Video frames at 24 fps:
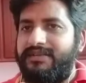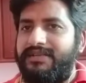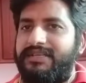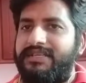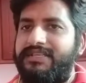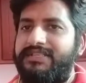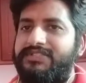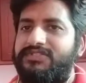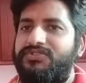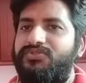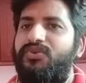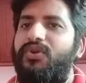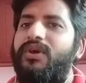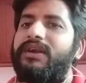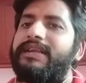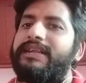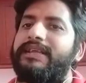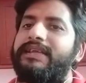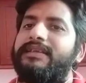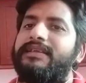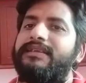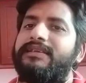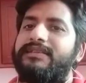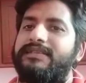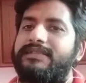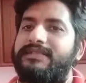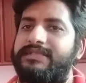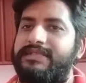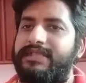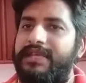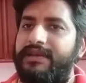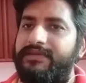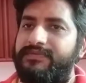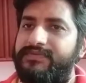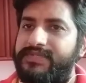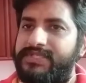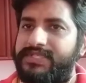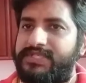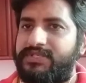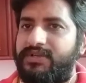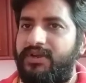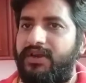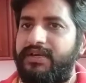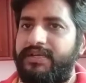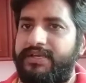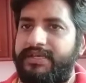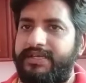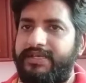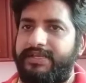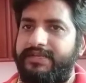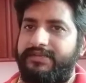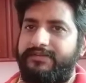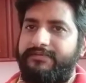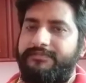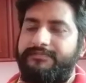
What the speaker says: is not a self-started.